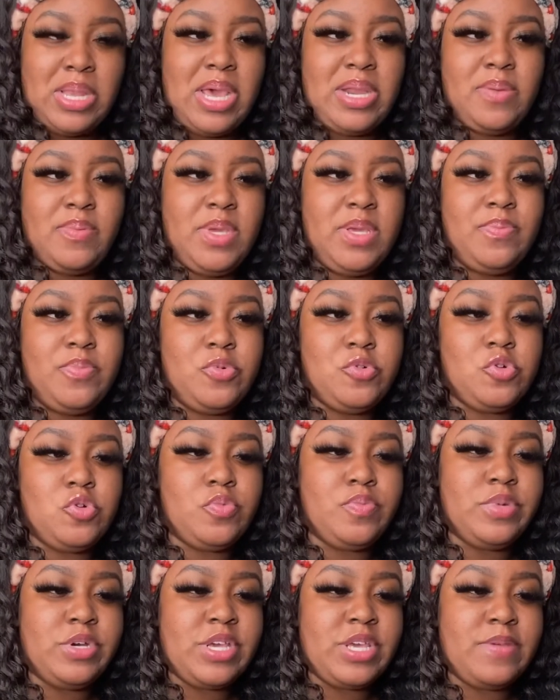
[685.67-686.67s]
of people,
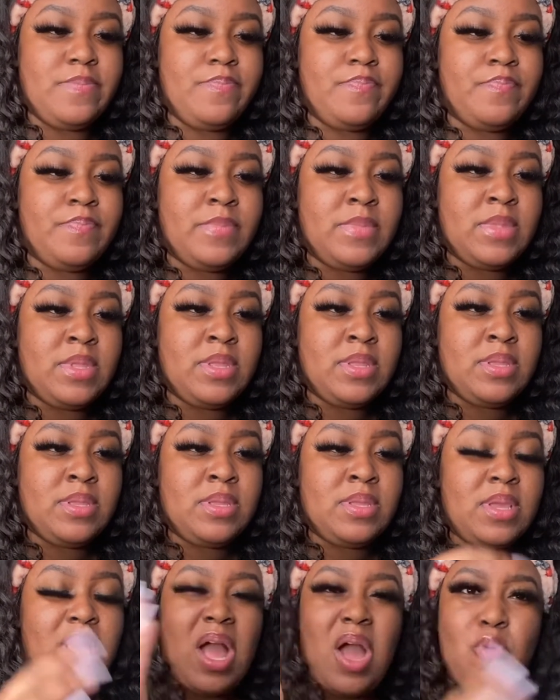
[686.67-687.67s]
but
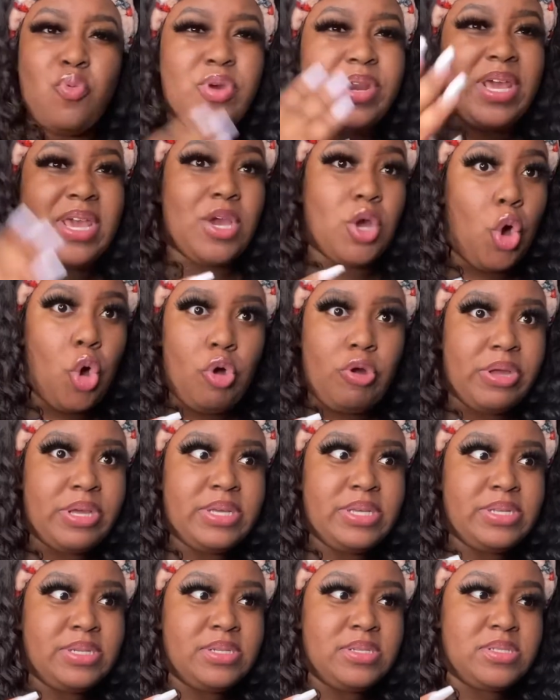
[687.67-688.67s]
I want it
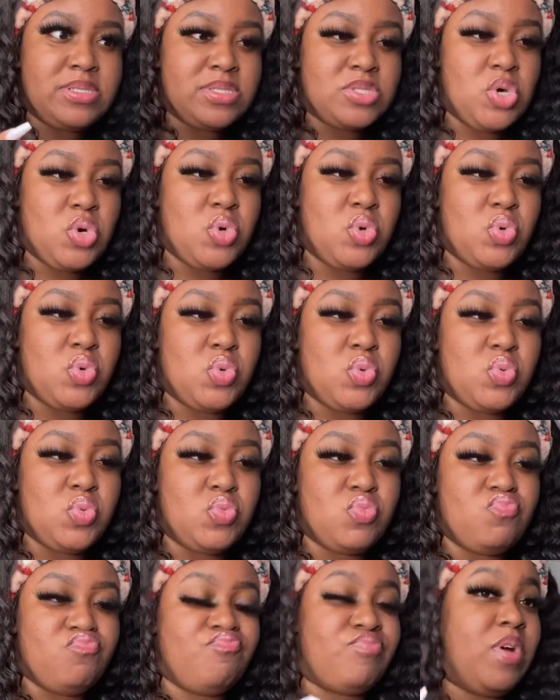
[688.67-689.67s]
gone, so
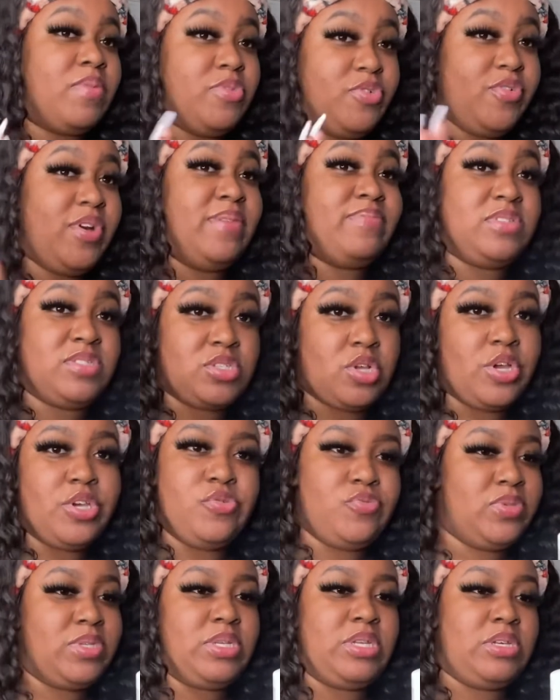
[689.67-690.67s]
I'm gonna have to start
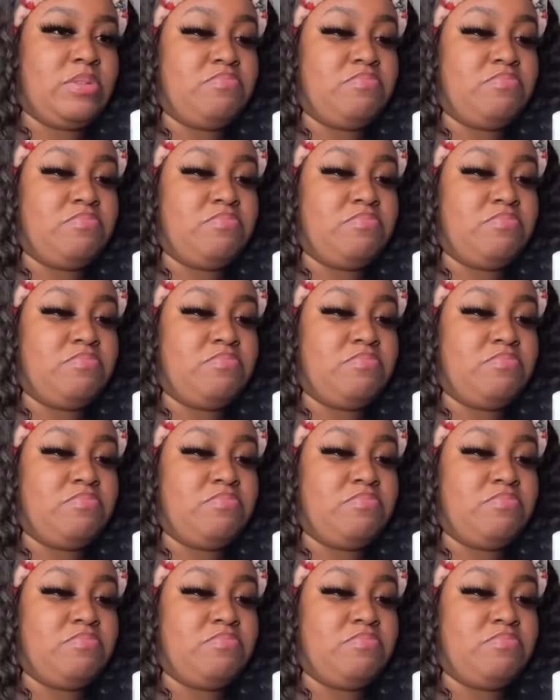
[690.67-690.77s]
using it.